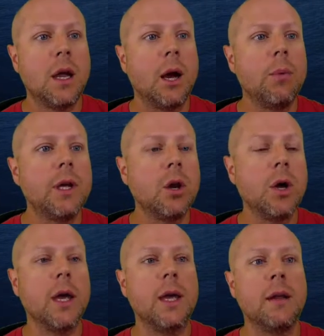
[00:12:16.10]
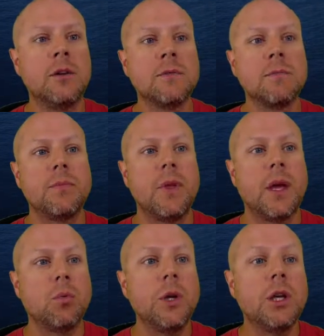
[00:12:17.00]
and we can go ahead
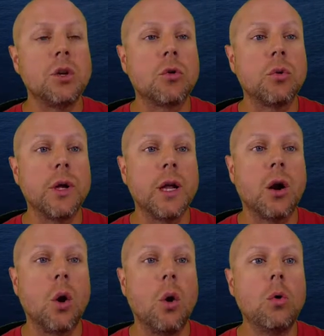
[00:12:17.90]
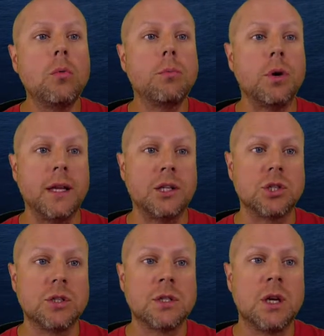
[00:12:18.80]
and we can create our own
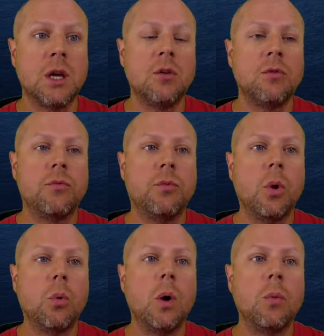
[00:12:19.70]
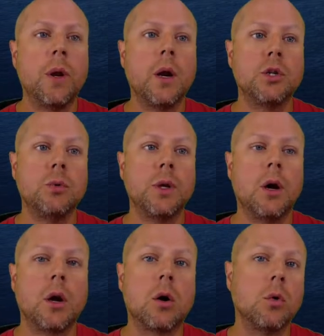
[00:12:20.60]
branches for what we are doing
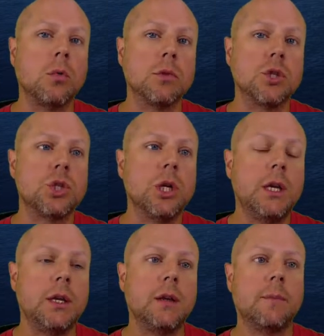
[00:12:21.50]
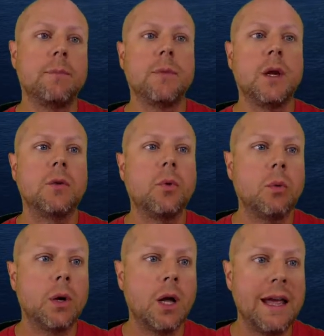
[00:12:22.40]
on our own machine. Therefore,
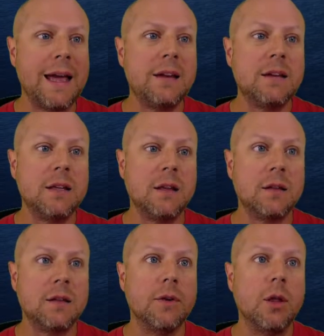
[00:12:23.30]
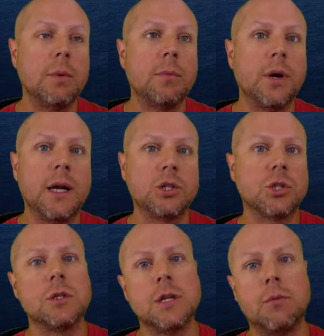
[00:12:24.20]
we're not editing the development
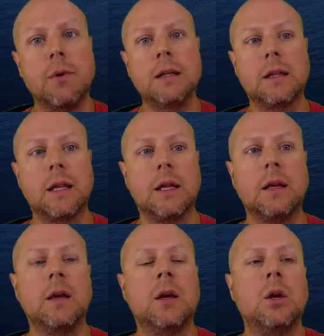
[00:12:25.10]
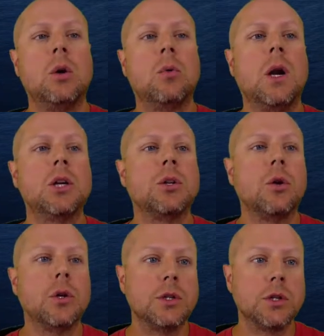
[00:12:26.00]
branch directly. We're actually
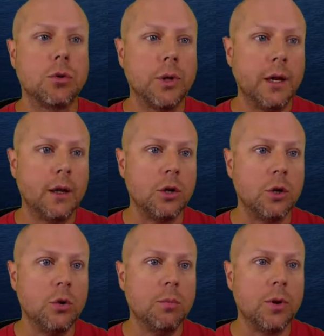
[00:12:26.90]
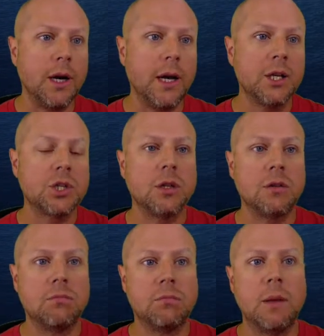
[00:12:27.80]
going to create a new branch,
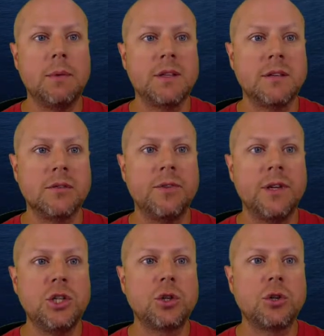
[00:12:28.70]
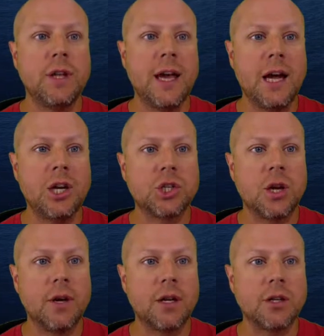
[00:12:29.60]
and maybe this is feature dash.
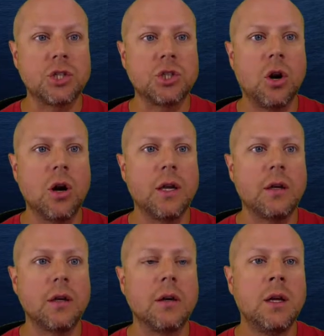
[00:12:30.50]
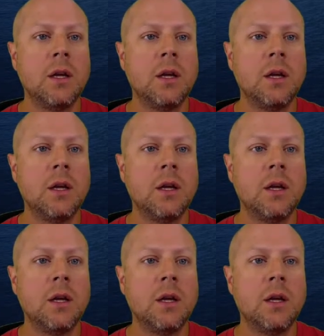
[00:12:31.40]
I've got a star here.